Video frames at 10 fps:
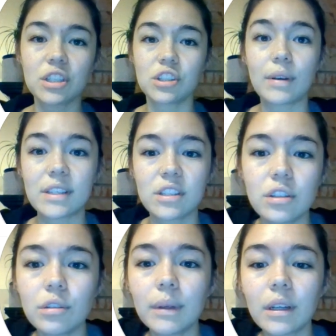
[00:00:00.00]
stress to
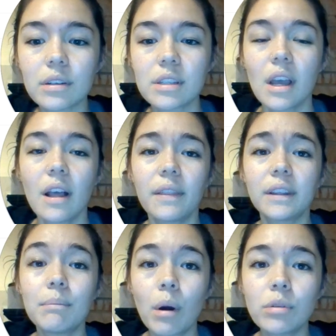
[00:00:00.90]
you readers that
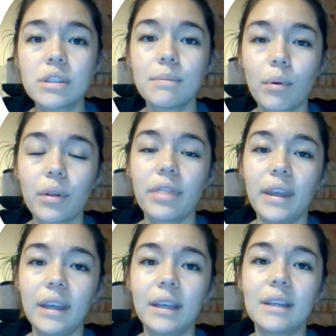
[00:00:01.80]
the most important
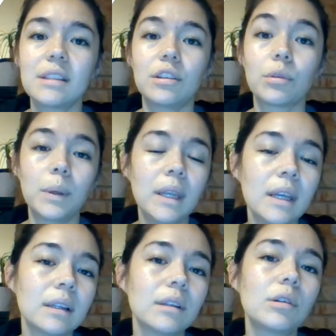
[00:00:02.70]
thing is that you're
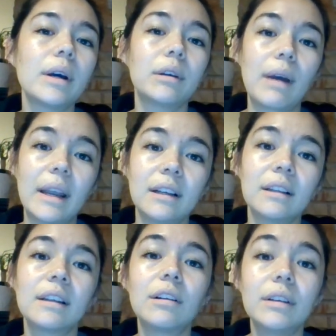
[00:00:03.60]
reading a little and writing
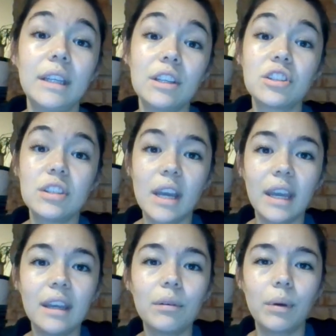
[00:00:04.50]
a little each
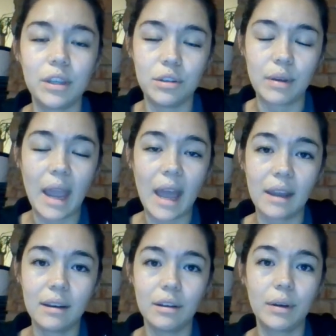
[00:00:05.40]
day when you
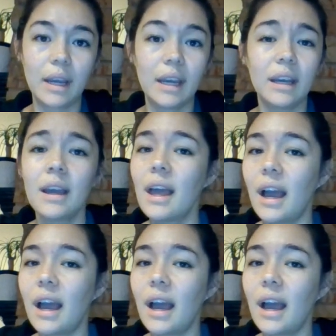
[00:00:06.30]
can, okay?